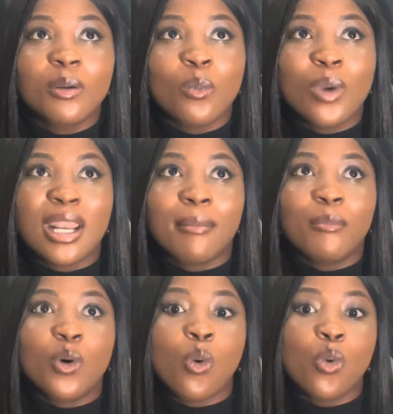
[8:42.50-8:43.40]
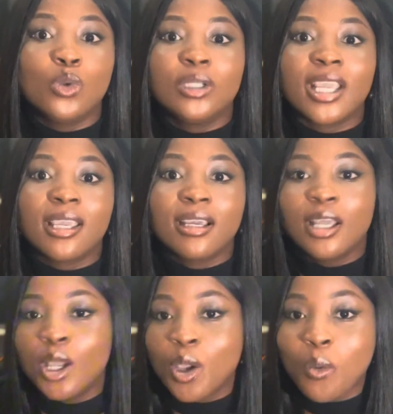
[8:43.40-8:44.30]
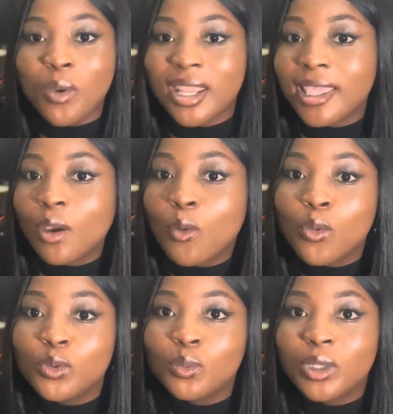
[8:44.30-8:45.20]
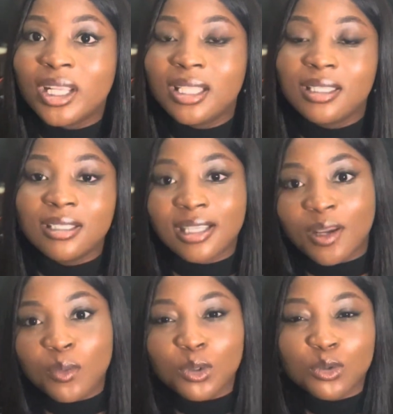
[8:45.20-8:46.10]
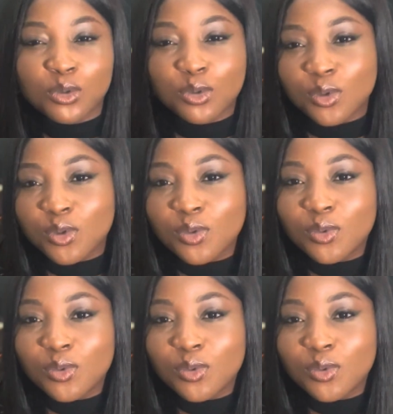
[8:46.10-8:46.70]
when I'm old, like when I get old, what are the things that I want to do?